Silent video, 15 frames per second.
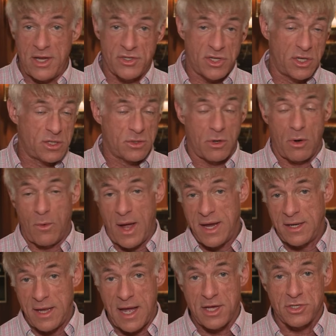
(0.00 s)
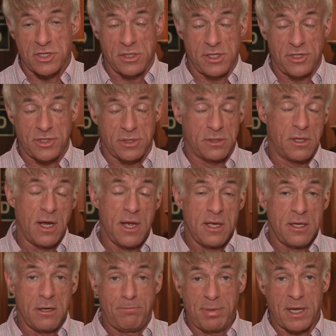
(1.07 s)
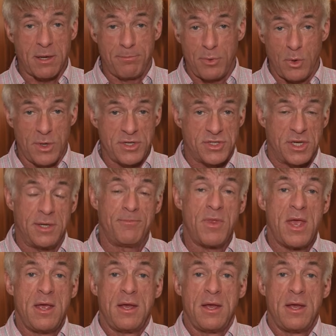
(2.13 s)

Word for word: a racist or a white nationalist or, you know, pick your poison.